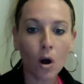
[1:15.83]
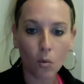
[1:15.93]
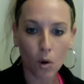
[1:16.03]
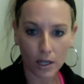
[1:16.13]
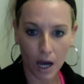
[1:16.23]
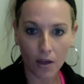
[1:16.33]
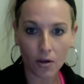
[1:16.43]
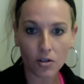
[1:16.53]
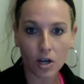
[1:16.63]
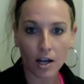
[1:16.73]
one
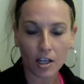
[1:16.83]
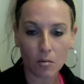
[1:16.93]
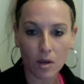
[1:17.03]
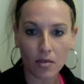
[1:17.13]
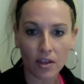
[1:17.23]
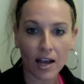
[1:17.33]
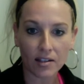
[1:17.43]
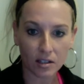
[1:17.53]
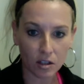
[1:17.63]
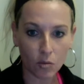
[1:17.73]
other document that has
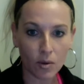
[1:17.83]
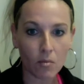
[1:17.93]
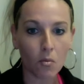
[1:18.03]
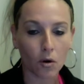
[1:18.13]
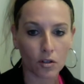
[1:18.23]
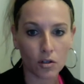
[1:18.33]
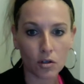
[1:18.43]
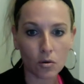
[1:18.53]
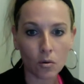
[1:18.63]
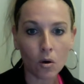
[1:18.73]
a little bit more to
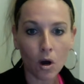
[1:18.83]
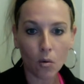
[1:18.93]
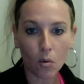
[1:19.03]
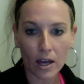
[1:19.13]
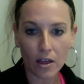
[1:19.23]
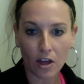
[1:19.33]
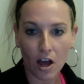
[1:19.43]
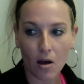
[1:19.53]
do with